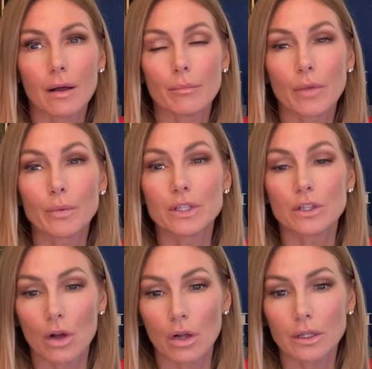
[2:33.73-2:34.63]
went to
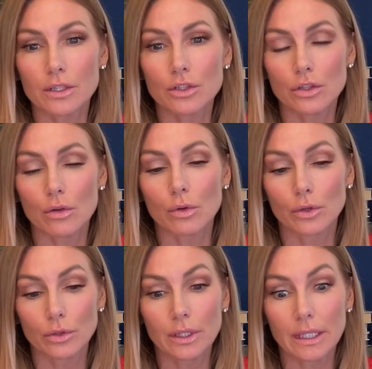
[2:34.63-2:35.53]
college,
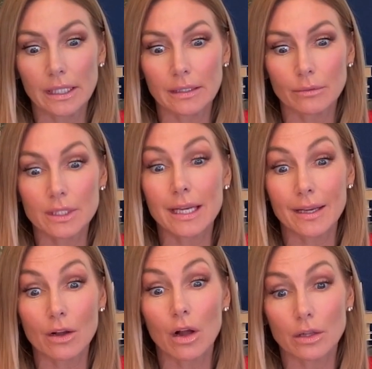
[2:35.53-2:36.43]
early and was taking
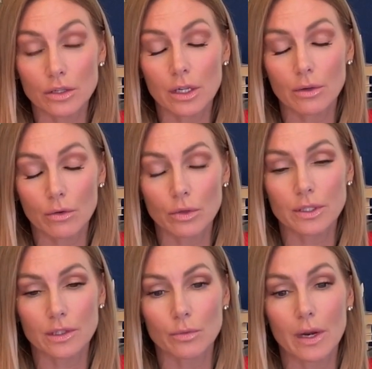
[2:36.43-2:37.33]
college
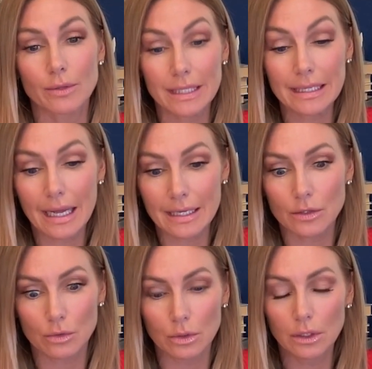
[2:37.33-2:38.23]
courses when I was in high
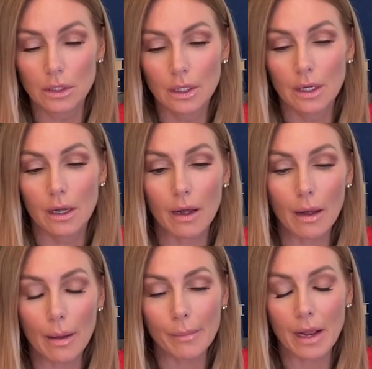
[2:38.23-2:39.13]
school.
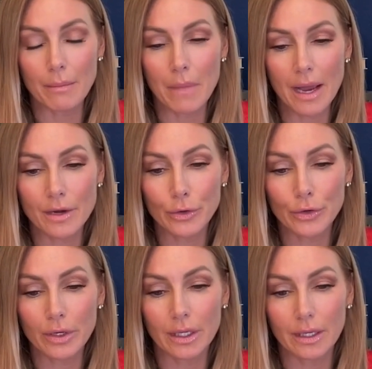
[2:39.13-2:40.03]
And I
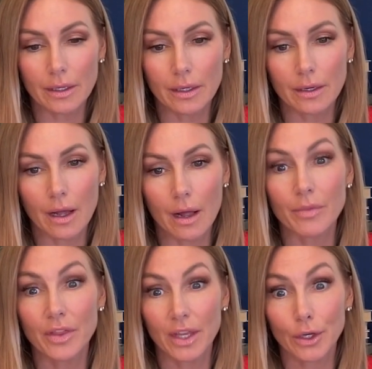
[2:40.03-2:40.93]
minored in
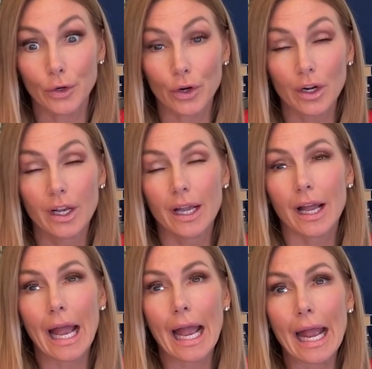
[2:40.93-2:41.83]
theater
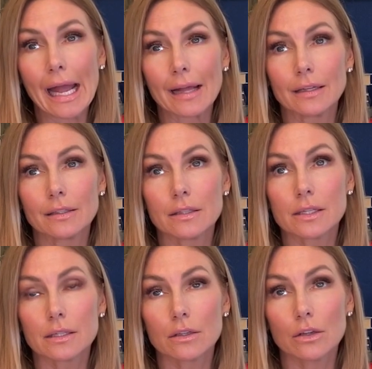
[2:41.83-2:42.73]
and,
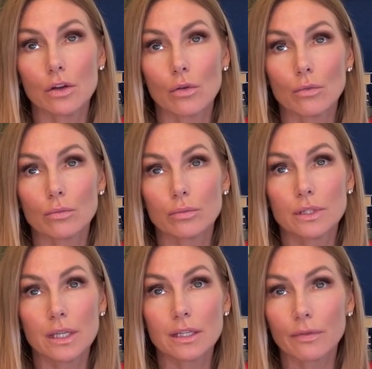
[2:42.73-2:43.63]

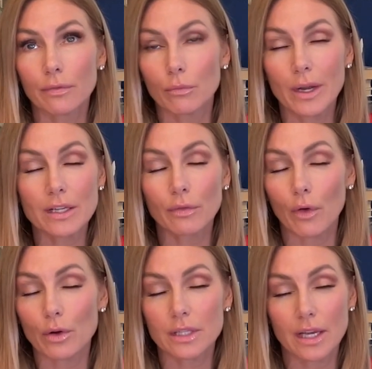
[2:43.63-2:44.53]
went as
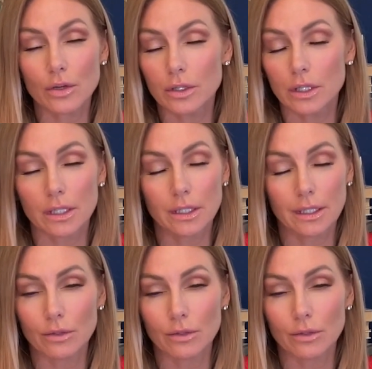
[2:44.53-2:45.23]
far as I could in